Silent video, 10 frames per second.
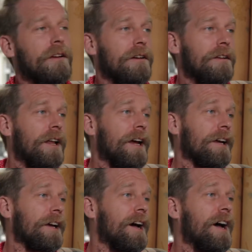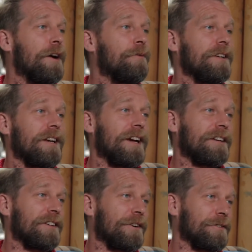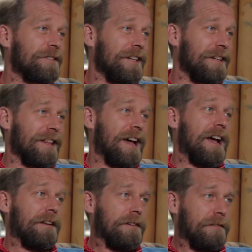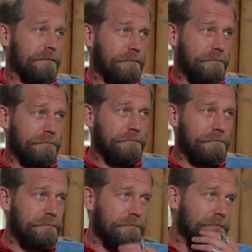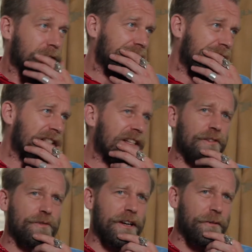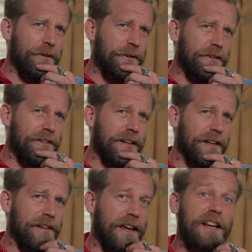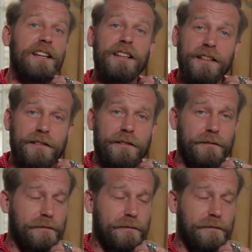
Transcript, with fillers: Like, I would like to go see that. That sounds really rude, doesn't it? And it is.